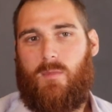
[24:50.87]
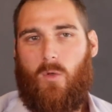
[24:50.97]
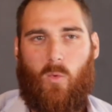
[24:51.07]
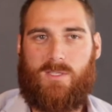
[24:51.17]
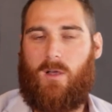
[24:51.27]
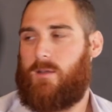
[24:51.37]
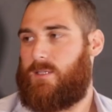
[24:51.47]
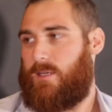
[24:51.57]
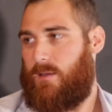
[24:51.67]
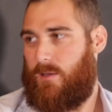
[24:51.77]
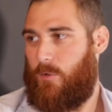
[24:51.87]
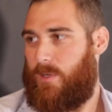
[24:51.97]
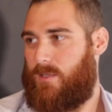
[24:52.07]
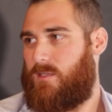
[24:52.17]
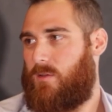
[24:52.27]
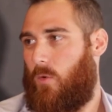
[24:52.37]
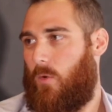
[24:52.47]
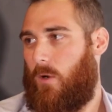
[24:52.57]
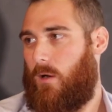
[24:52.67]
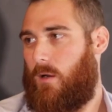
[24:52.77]
what's causing it? Humans
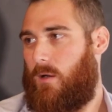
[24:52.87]
or